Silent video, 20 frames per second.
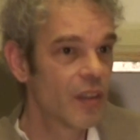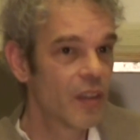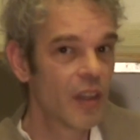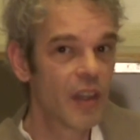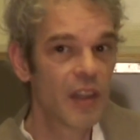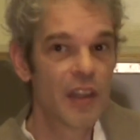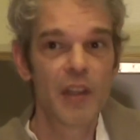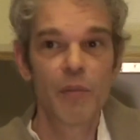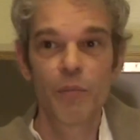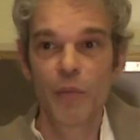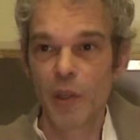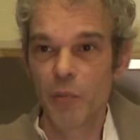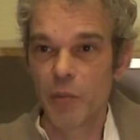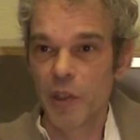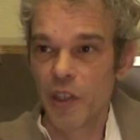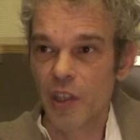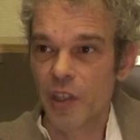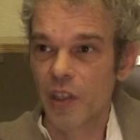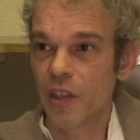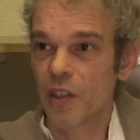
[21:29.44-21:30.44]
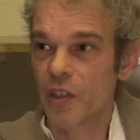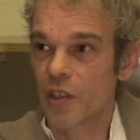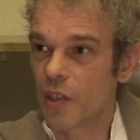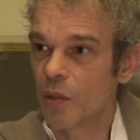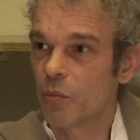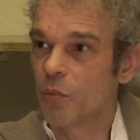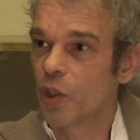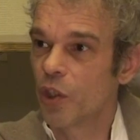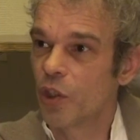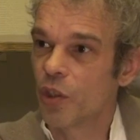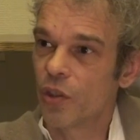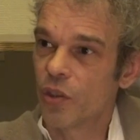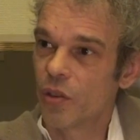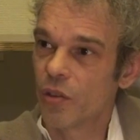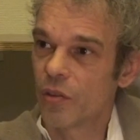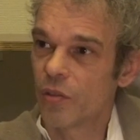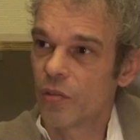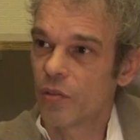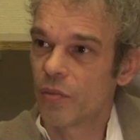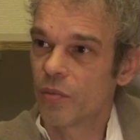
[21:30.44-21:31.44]
And then maybe there are some other
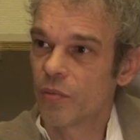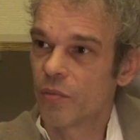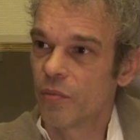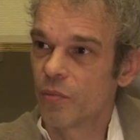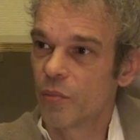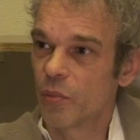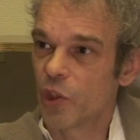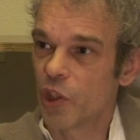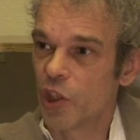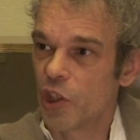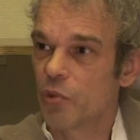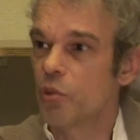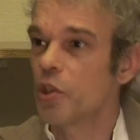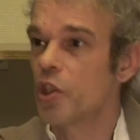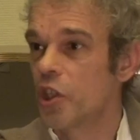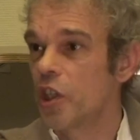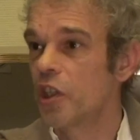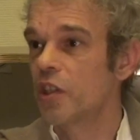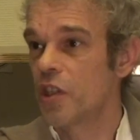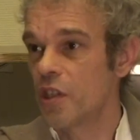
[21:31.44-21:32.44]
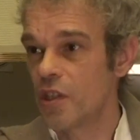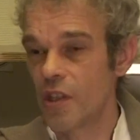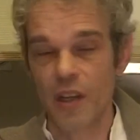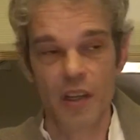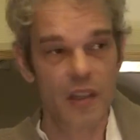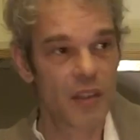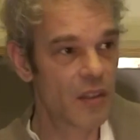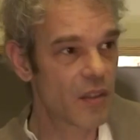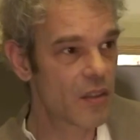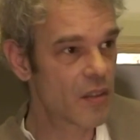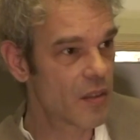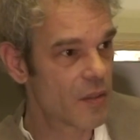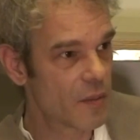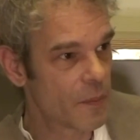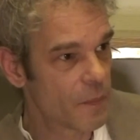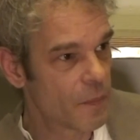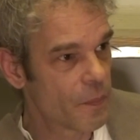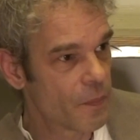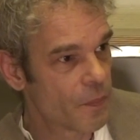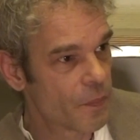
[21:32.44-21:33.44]
more interesting desires
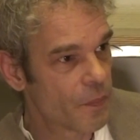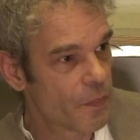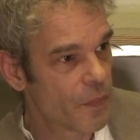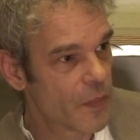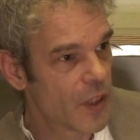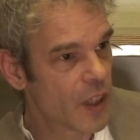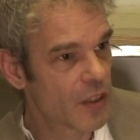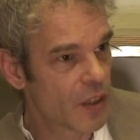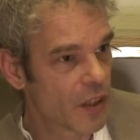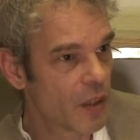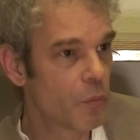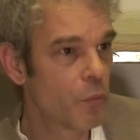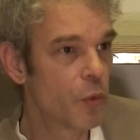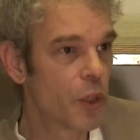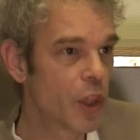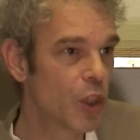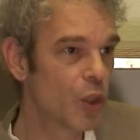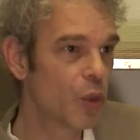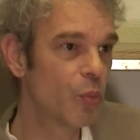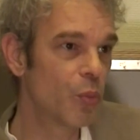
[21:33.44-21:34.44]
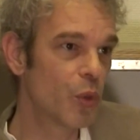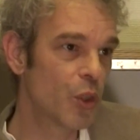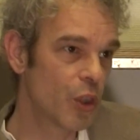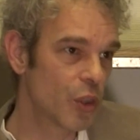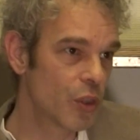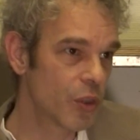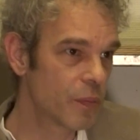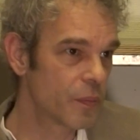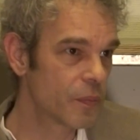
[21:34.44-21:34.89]
that can bring you more.